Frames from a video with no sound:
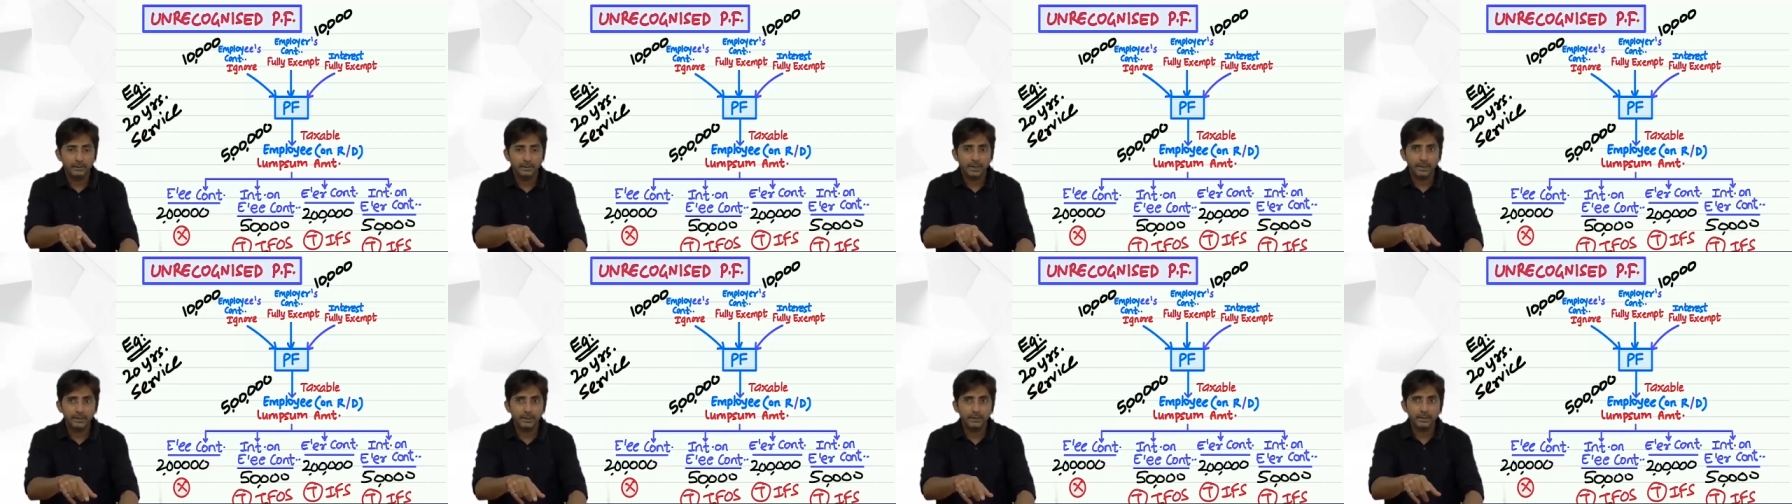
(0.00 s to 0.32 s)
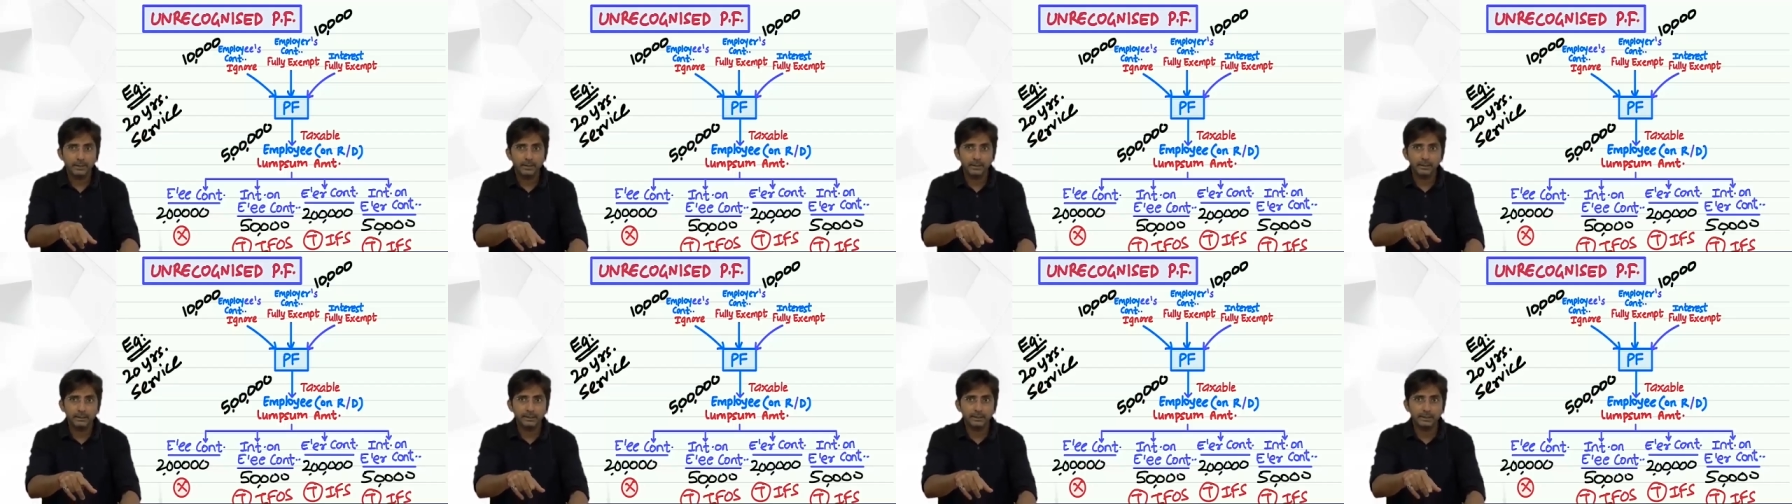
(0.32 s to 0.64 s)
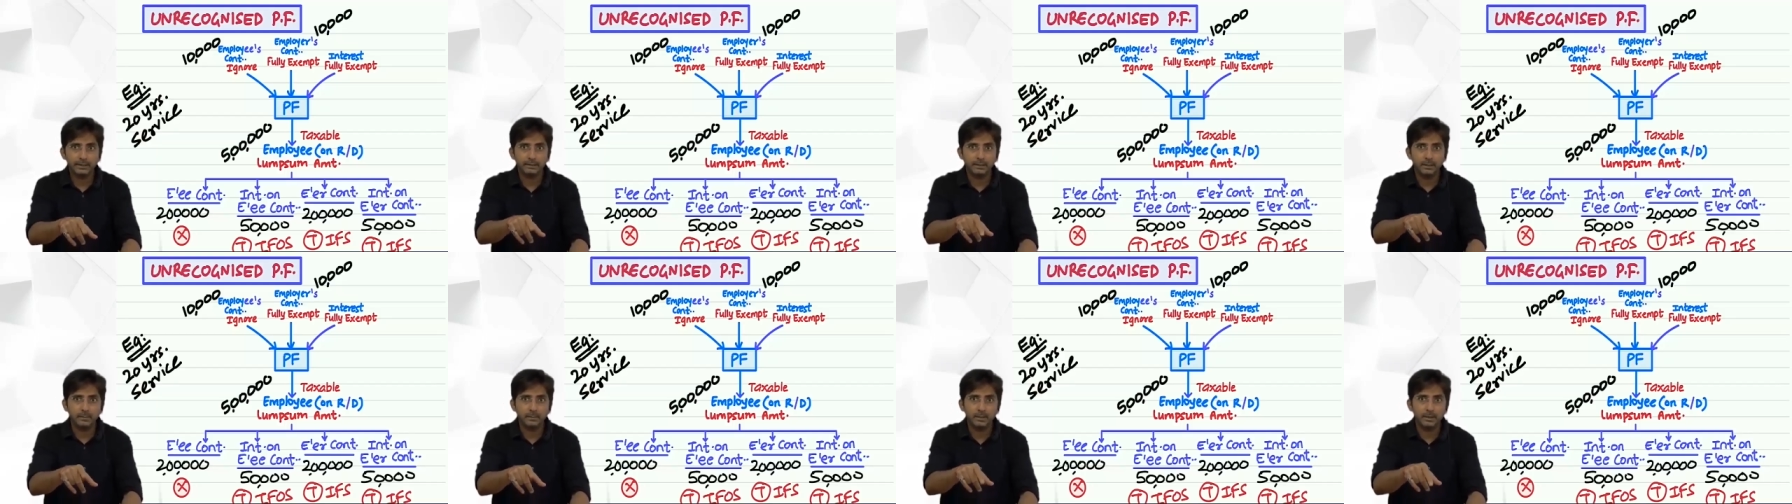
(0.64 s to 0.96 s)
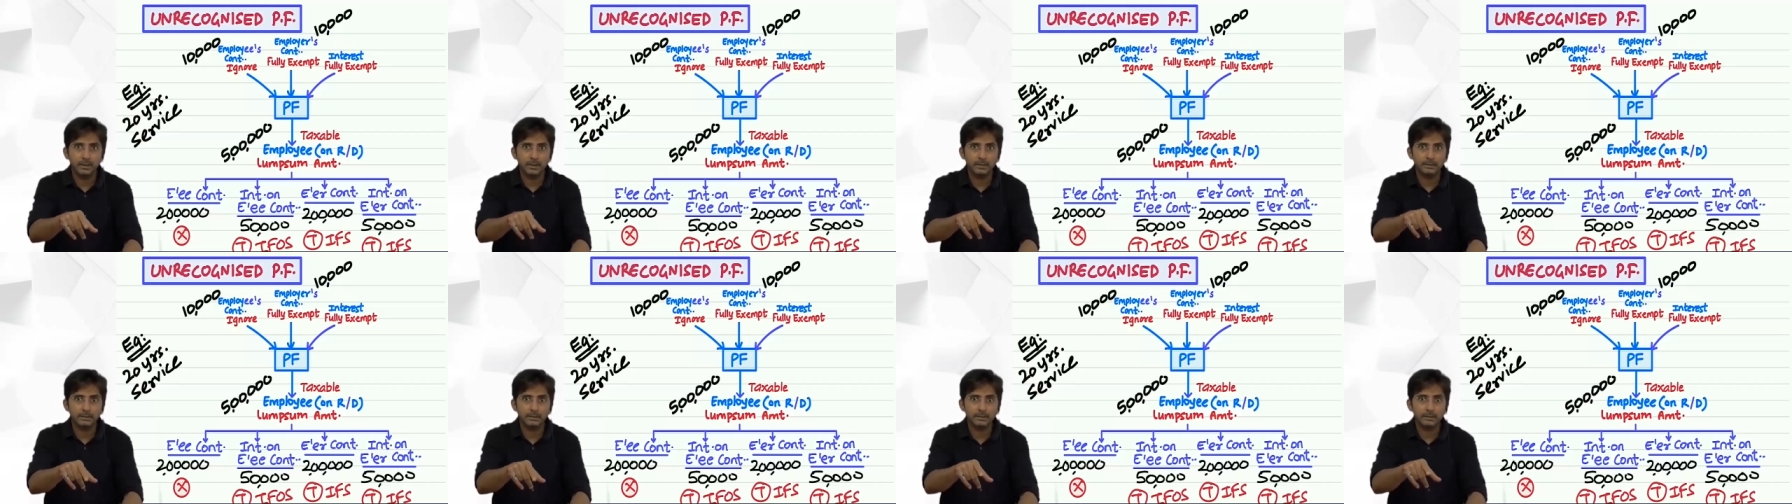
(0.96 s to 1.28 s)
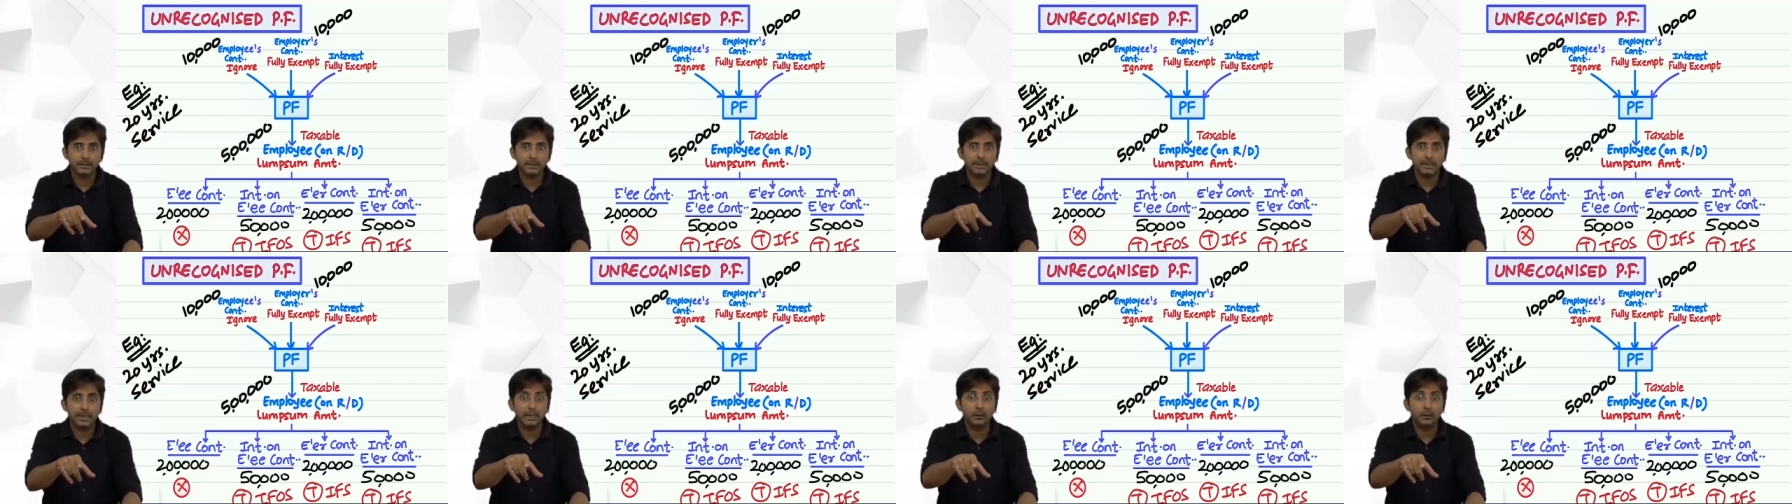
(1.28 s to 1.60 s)
And here it is exempt under
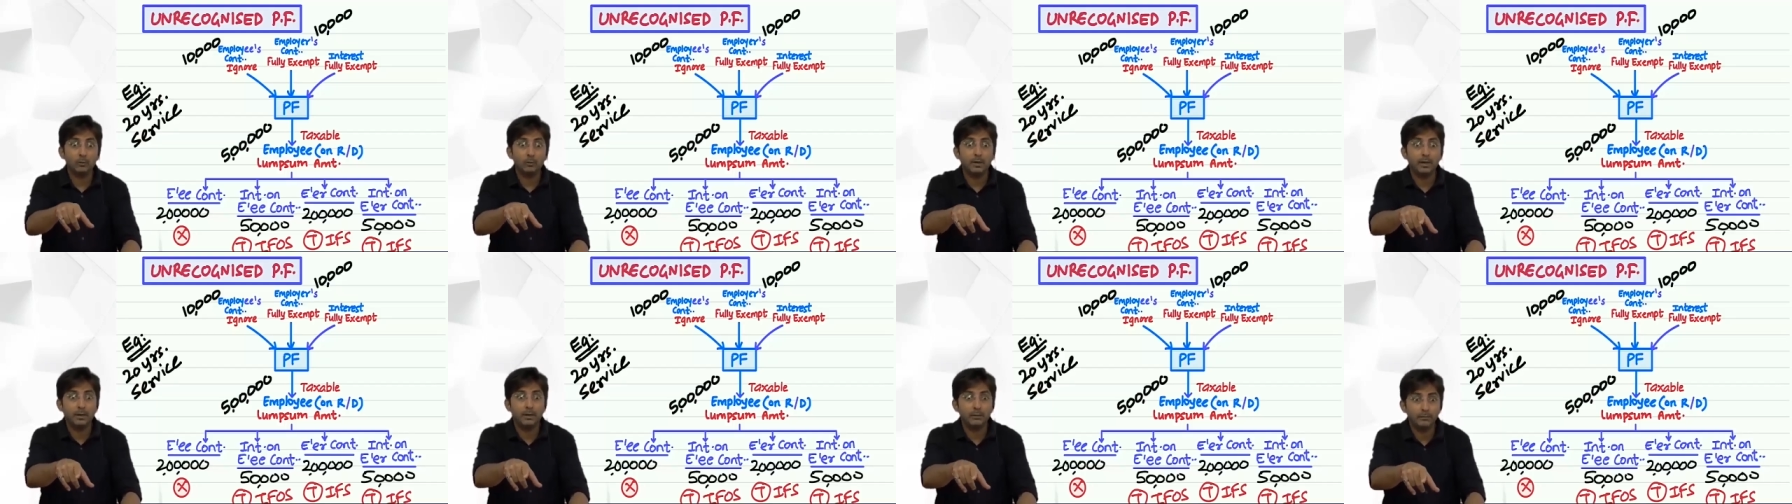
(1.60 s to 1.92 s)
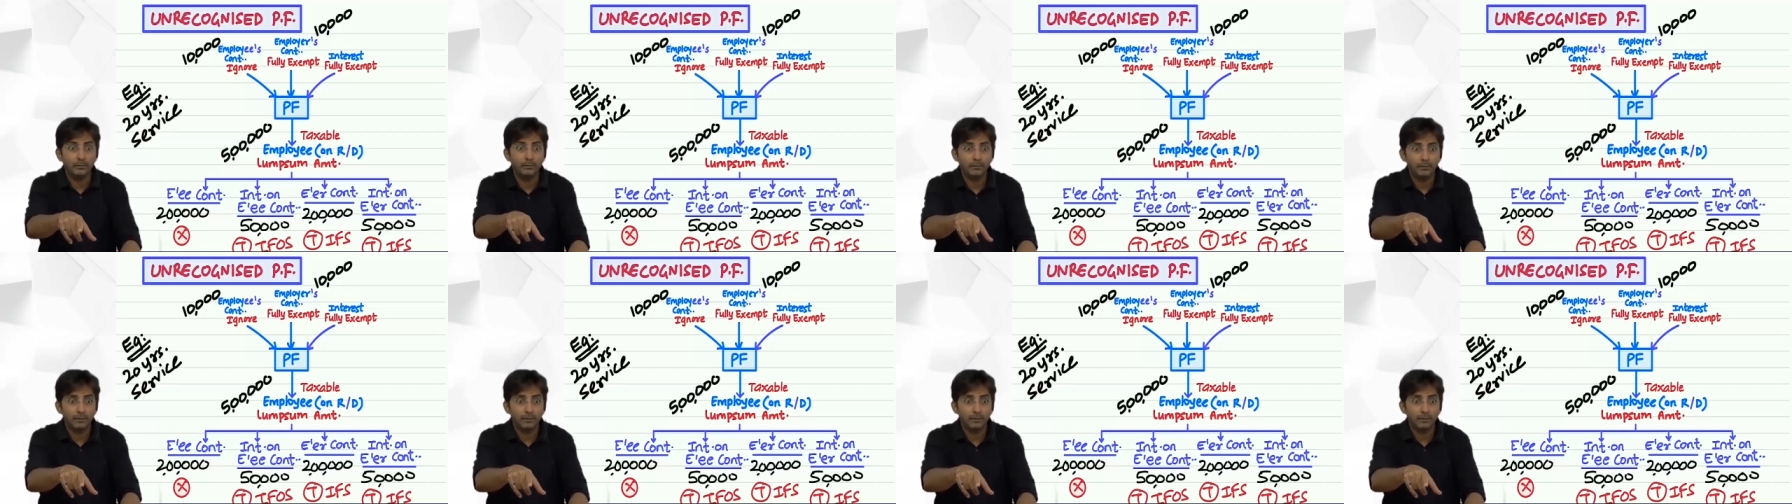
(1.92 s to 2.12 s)
section 10-12.